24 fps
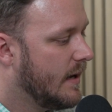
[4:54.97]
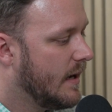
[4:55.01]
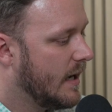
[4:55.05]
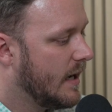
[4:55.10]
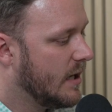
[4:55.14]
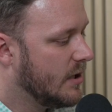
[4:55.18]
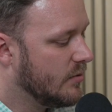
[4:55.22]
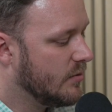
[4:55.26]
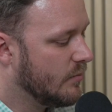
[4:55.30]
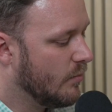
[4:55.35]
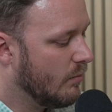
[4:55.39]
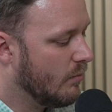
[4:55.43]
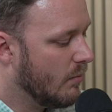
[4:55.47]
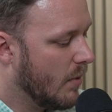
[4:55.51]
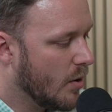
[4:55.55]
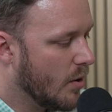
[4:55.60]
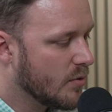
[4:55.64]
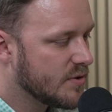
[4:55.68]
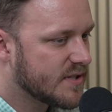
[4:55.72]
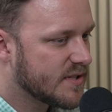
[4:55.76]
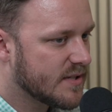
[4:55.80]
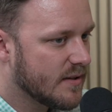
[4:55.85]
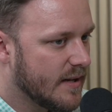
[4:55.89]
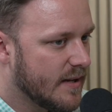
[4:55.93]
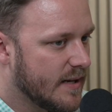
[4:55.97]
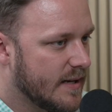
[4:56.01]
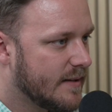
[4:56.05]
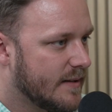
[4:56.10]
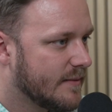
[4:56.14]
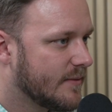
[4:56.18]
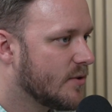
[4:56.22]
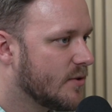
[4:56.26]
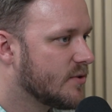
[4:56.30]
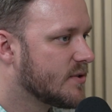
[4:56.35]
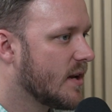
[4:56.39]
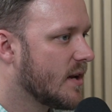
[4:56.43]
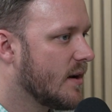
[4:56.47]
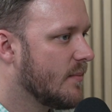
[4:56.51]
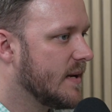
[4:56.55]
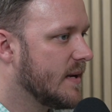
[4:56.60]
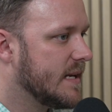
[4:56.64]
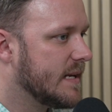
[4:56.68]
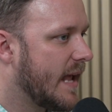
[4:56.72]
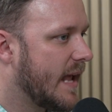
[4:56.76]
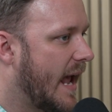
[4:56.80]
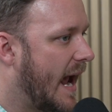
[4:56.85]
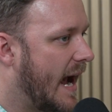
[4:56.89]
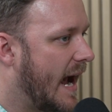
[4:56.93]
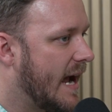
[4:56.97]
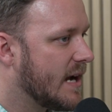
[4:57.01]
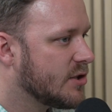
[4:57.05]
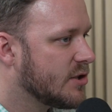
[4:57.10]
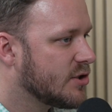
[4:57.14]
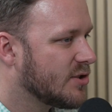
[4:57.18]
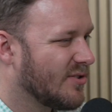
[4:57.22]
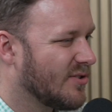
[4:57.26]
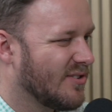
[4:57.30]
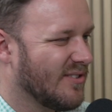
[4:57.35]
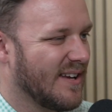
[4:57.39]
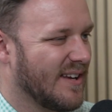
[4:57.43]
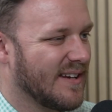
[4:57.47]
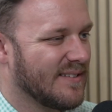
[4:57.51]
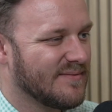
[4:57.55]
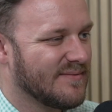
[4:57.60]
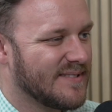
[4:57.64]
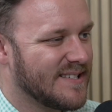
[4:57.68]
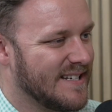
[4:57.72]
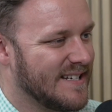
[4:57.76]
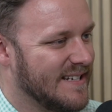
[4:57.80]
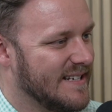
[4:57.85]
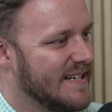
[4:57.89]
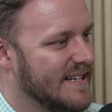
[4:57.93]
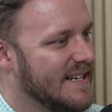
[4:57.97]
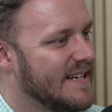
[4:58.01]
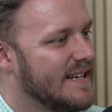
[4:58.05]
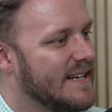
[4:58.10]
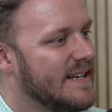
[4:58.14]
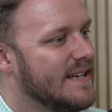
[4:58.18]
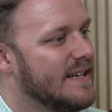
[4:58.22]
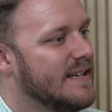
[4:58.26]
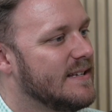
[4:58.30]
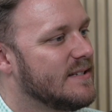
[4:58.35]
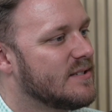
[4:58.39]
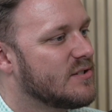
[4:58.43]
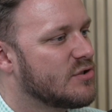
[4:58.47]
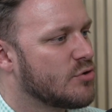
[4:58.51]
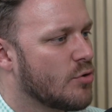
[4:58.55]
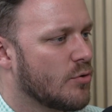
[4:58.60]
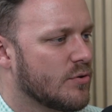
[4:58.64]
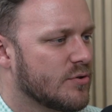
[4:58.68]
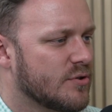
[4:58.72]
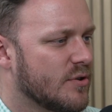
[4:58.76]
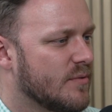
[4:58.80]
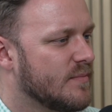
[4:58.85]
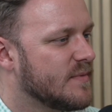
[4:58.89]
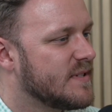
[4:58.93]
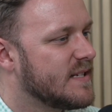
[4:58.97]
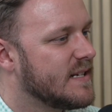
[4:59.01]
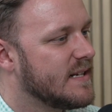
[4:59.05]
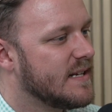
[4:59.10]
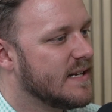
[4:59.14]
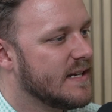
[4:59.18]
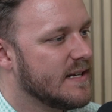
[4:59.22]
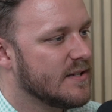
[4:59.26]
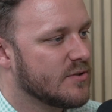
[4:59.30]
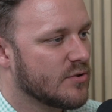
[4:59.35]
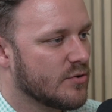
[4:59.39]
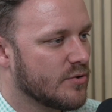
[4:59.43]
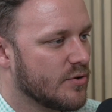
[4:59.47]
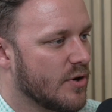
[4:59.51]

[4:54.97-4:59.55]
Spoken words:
And mostly there's going to be cash or like CDs, short-term CDs or